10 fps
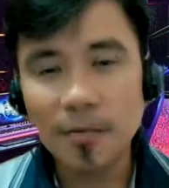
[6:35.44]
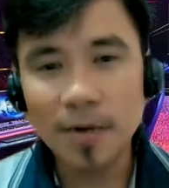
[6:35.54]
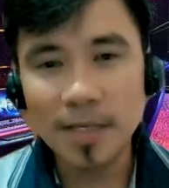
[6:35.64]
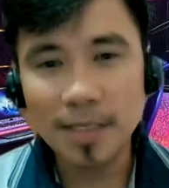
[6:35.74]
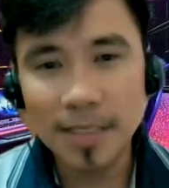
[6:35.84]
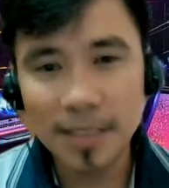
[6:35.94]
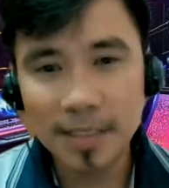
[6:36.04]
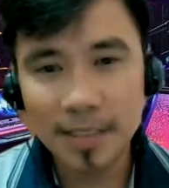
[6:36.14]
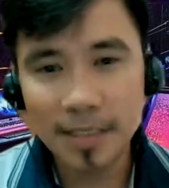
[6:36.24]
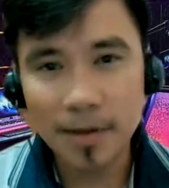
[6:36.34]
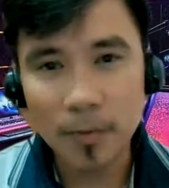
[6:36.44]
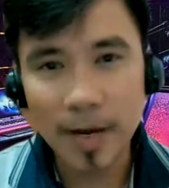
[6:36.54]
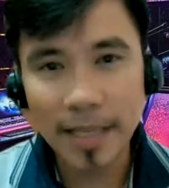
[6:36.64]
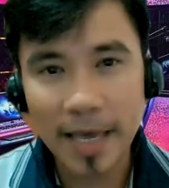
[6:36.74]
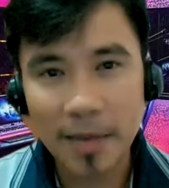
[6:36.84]
what is this?
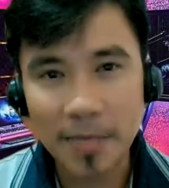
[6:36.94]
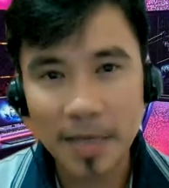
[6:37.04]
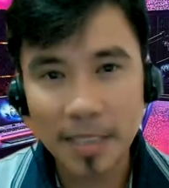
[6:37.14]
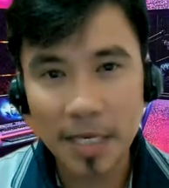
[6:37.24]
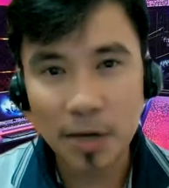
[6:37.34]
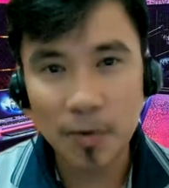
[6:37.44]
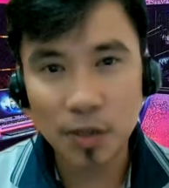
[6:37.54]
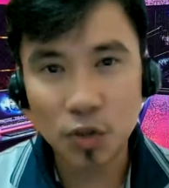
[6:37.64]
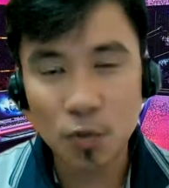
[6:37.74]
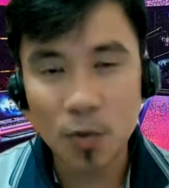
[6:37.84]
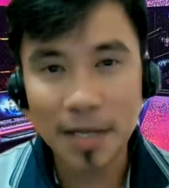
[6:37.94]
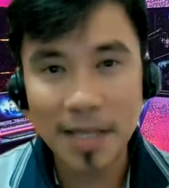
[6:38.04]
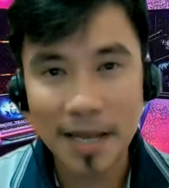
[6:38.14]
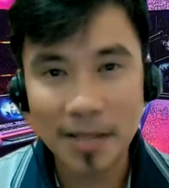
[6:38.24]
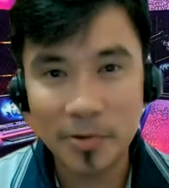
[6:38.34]
1m is equals to
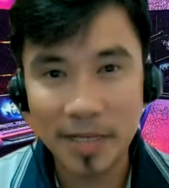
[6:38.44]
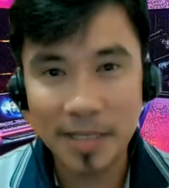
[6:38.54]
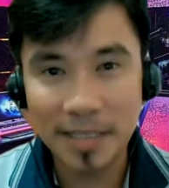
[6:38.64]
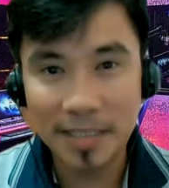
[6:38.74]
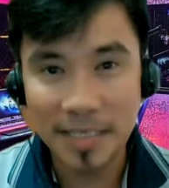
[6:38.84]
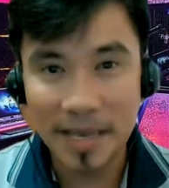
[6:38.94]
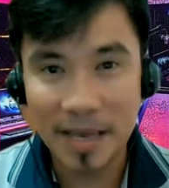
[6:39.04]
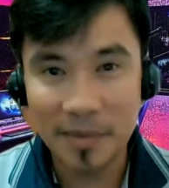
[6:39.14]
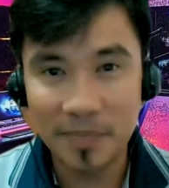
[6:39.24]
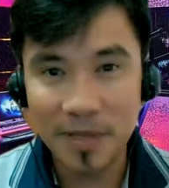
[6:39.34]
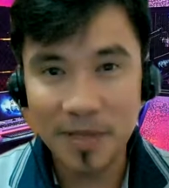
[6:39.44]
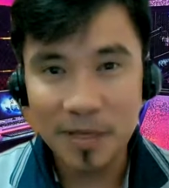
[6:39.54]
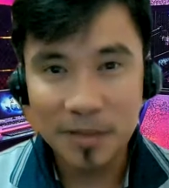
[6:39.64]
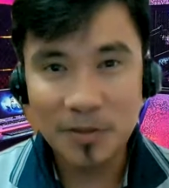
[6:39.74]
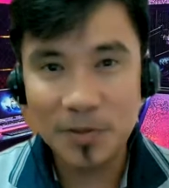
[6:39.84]
100 cm,
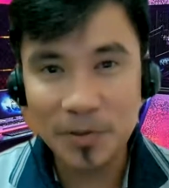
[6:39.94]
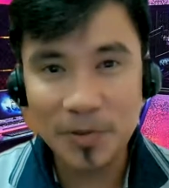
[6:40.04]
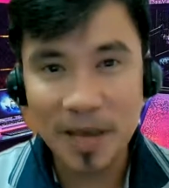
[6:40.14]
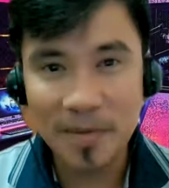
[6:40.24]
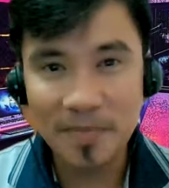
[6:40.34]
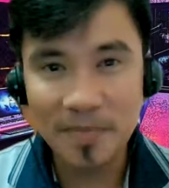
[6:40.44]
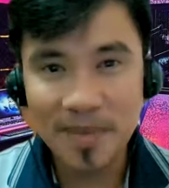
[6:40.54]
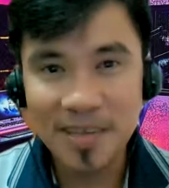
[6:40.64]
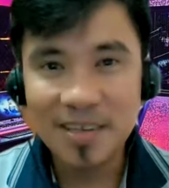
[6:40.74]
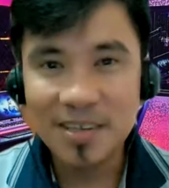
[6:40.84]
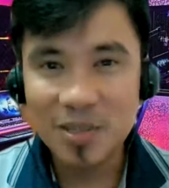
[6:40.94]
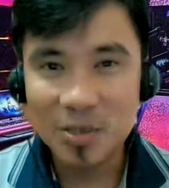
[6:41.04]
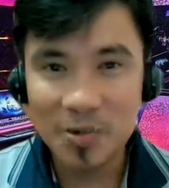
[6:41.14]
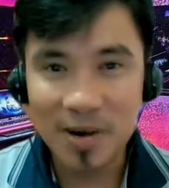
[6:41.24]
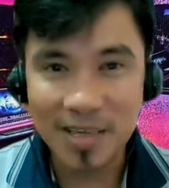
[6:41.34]
2m
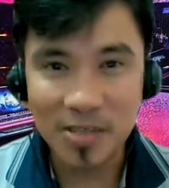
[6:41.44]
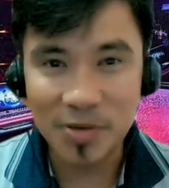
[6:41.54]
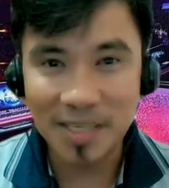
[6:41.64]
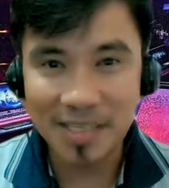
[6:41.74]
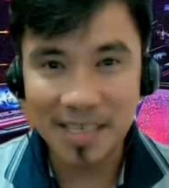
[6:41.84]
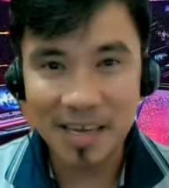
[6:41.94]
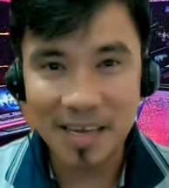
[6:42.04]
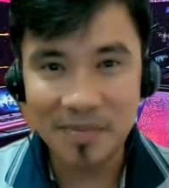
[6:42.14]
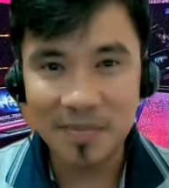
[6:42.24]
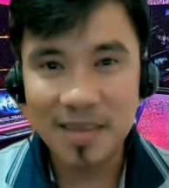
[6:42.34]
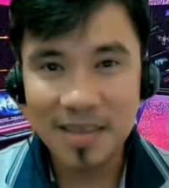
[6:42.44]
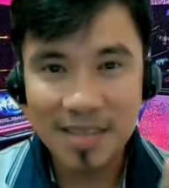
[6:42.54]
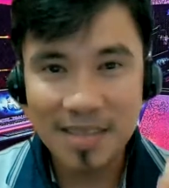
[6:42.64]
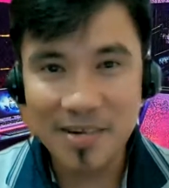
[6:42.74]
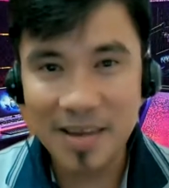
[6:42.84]
200 cm,
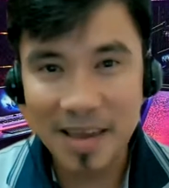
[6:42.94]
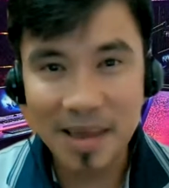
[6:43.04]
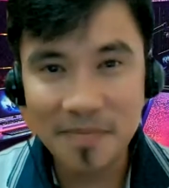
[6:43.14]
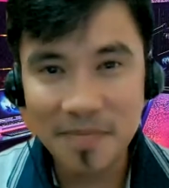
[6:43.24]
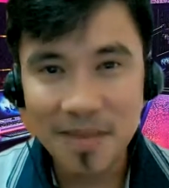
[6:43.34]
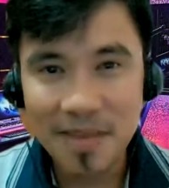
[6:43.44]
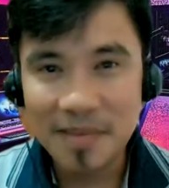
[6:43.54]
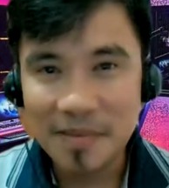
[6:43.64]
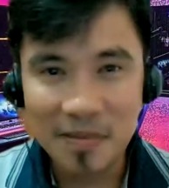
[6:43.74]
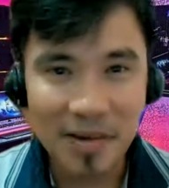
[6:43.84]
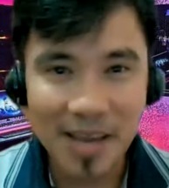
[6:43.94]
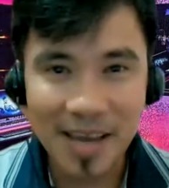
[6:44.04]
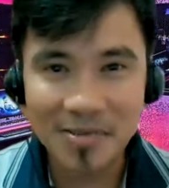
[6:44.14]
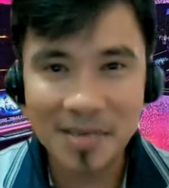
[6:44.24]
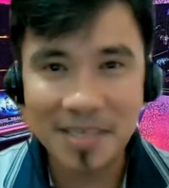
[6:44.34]
3m
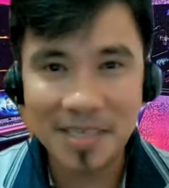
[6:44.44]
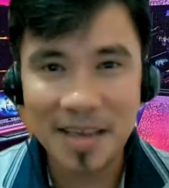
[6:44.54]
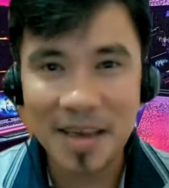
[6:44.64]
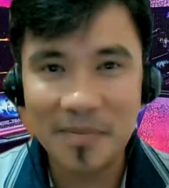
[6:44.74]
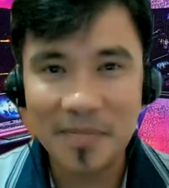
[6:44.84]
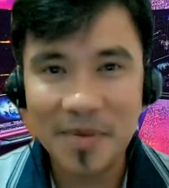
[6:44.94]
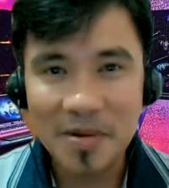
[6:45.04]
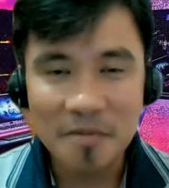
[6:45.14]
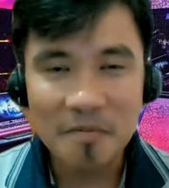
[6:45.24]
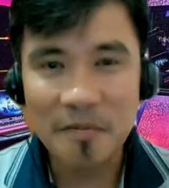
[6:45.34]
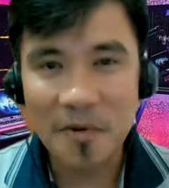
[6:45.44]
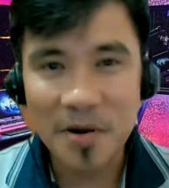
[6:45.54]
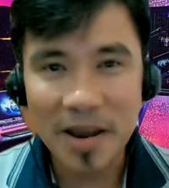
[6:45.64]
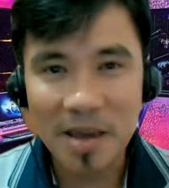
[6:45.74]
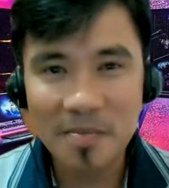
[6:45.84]
300 cm,
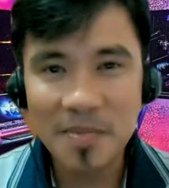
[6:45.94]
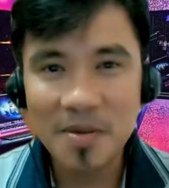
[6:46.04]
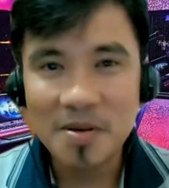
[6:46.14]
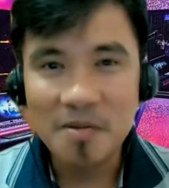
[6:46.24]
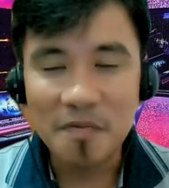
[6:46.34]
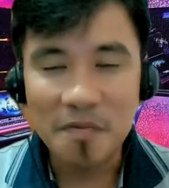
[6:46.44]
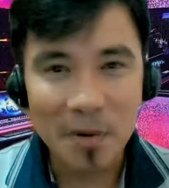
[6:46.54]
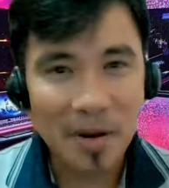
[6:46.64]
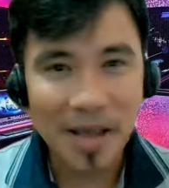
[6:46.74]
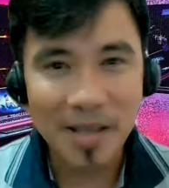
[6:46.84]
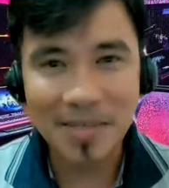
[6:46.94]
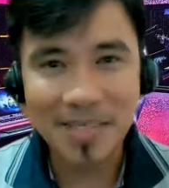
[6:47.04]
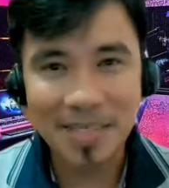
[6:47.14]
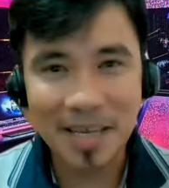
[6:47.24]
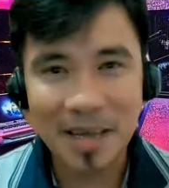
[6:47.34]
4m 400
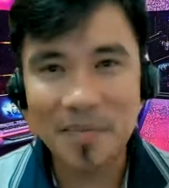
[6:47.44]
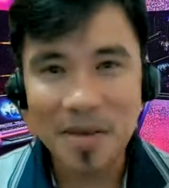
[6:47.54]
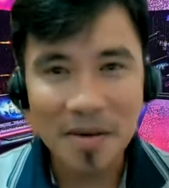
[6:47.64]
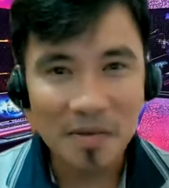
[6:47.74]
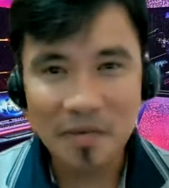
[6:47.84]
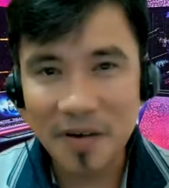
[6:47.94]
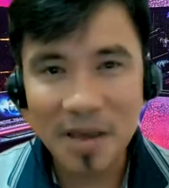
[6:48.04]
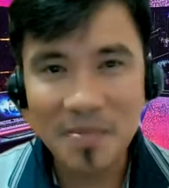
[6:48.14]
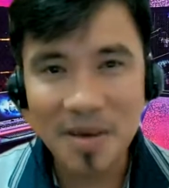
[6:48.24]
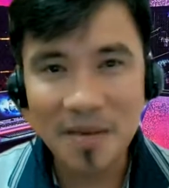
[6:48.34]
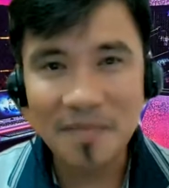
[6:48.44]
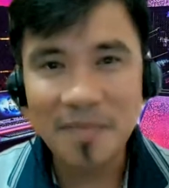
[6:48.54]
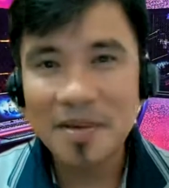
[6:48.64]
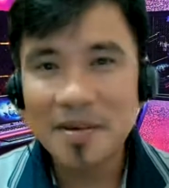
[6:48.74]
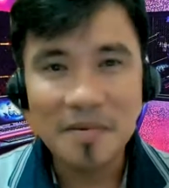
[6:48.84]
cm, 5m
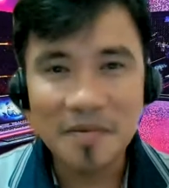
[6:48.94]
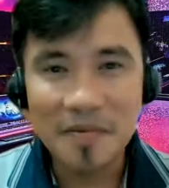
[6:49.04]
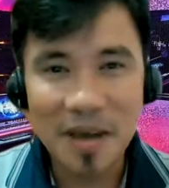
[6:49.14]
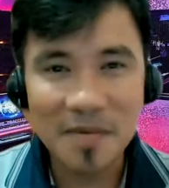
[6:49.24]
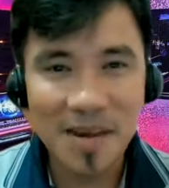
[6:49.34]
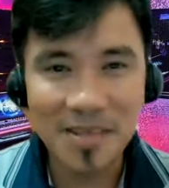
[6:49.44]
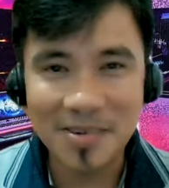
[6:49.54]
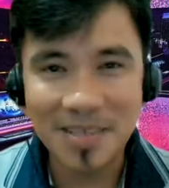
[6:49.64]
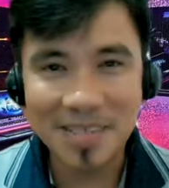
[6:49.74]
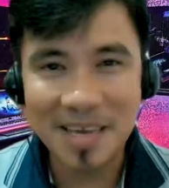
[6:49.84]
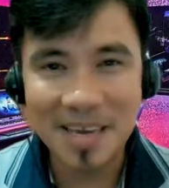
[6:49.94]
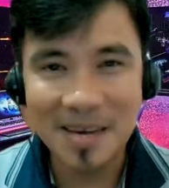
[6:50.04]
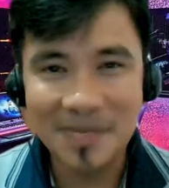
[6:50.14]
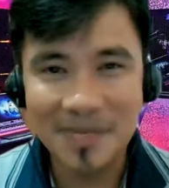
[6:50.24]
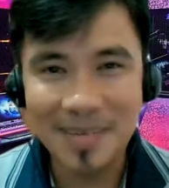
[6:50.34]
500
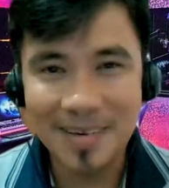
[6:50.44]
cm.